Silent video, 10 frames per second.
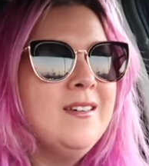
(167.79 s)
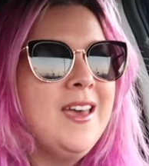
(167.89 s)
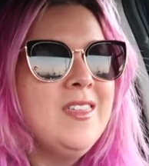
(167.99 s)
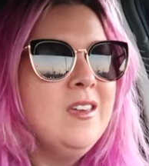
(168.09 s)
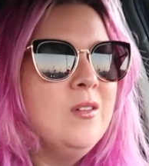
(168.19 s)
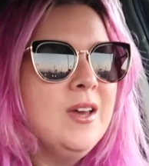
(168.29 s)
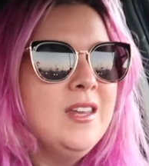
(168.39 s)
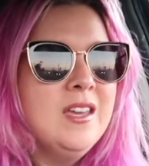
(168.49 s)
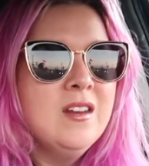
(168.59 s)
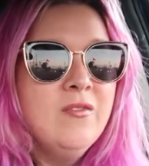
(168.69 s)
I think you
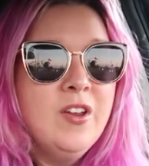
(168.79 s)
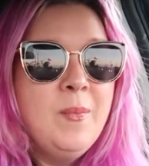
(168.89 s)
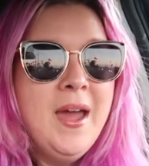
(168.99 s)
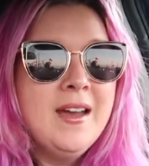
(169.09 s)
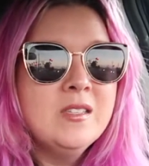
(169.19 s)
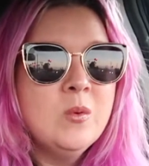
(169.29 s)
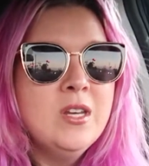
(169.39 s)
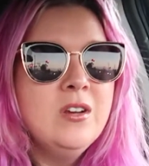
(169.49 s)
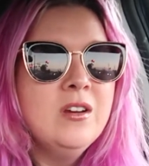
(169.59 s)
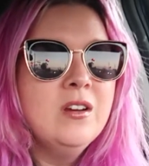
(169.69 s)
kind of get a free pass
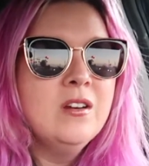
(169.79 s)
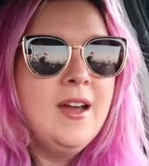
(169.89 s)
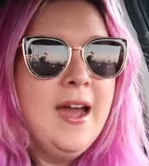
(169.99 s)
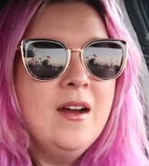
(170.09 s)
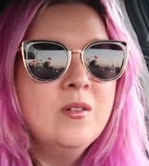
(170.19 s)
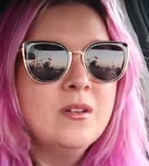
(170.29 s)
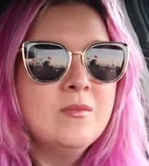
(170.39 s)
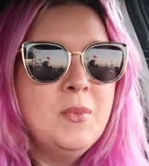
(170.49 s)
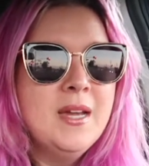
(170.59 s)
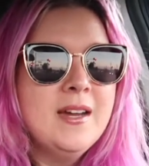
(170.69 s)
when you're out
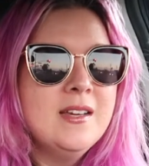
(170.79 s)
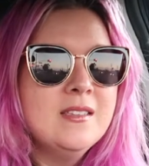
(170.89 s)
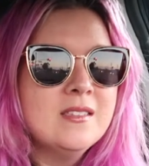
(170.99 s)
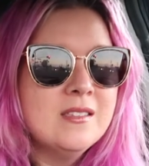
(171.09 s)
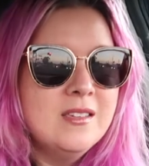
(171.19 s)
because,